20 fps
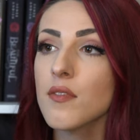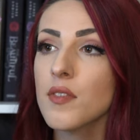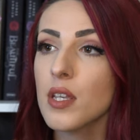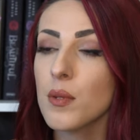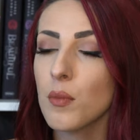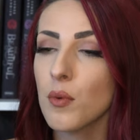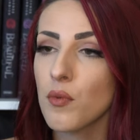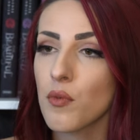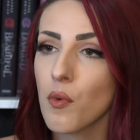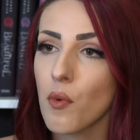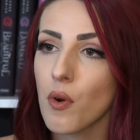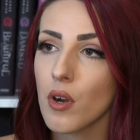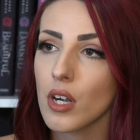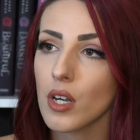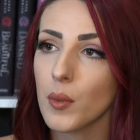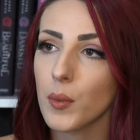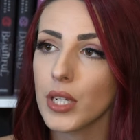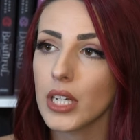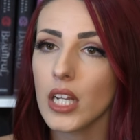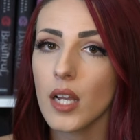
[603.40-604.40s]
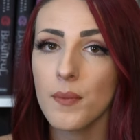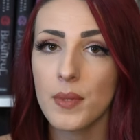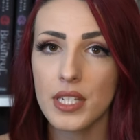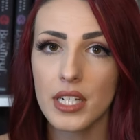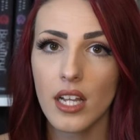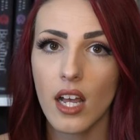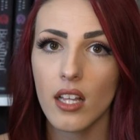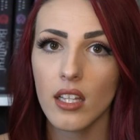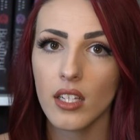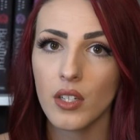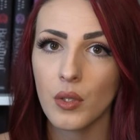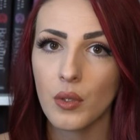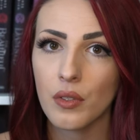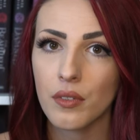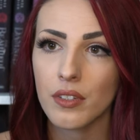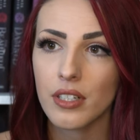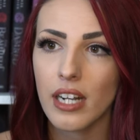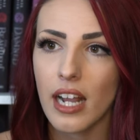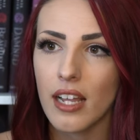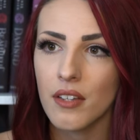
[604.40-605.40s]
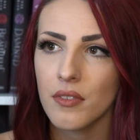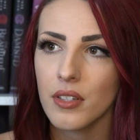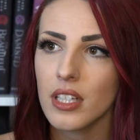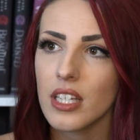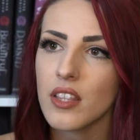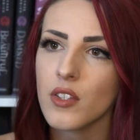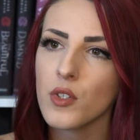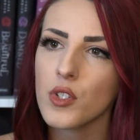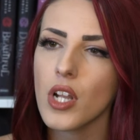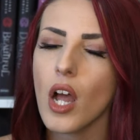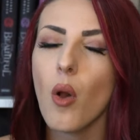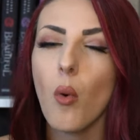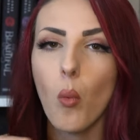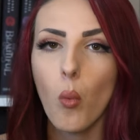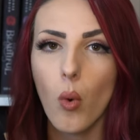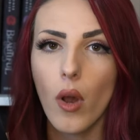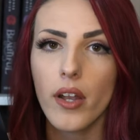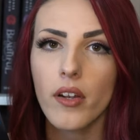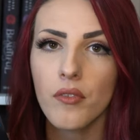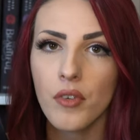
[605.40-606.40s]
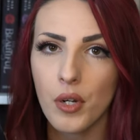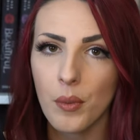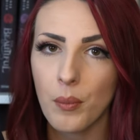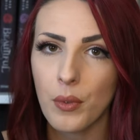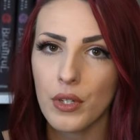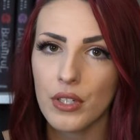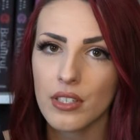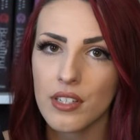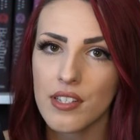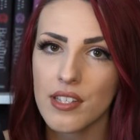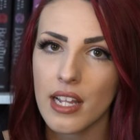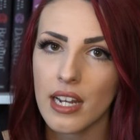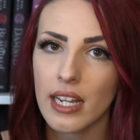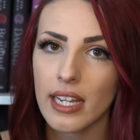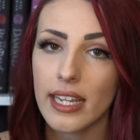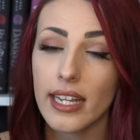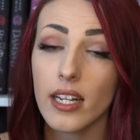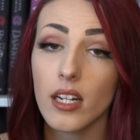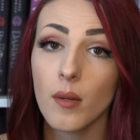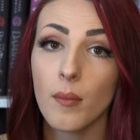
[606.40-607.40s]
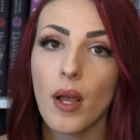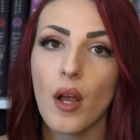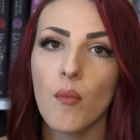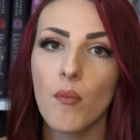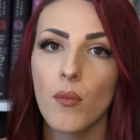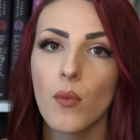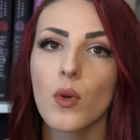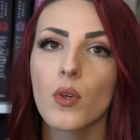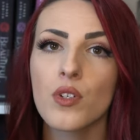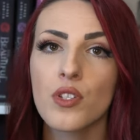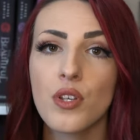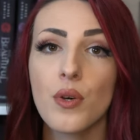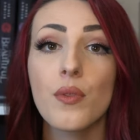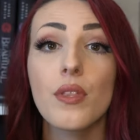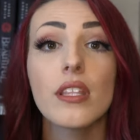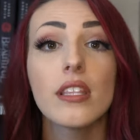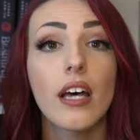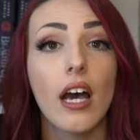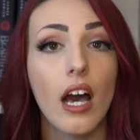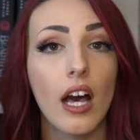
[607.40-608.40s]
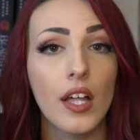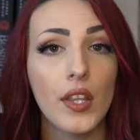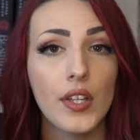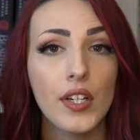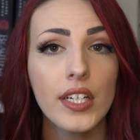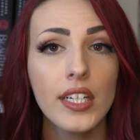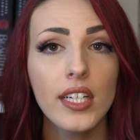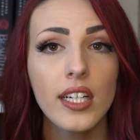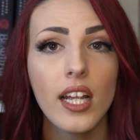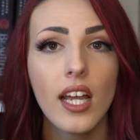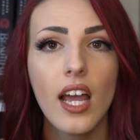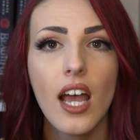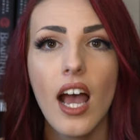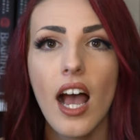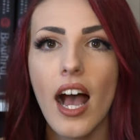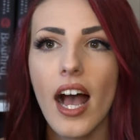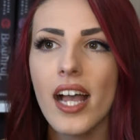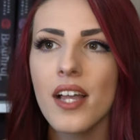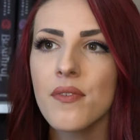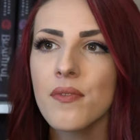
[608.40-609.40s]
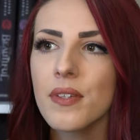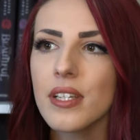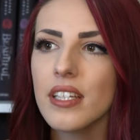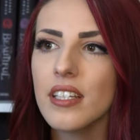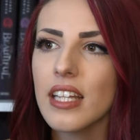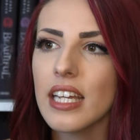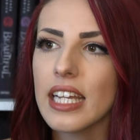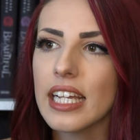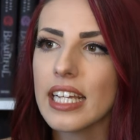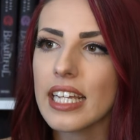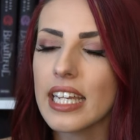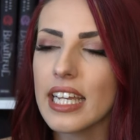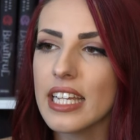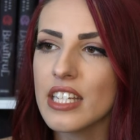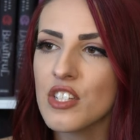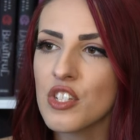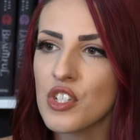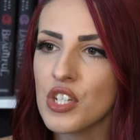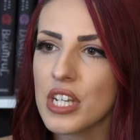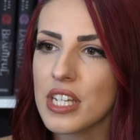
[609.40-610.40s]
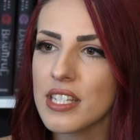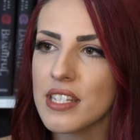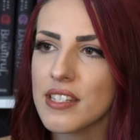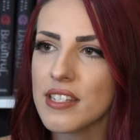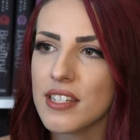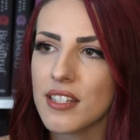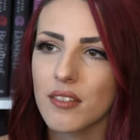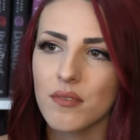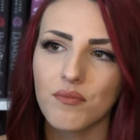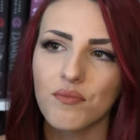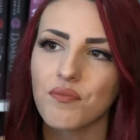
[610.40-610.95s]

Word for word: I've said before, when it comes to Colleen Hoover, I feel like there's not one of her books that I hear about more so than the other. I feel like it's just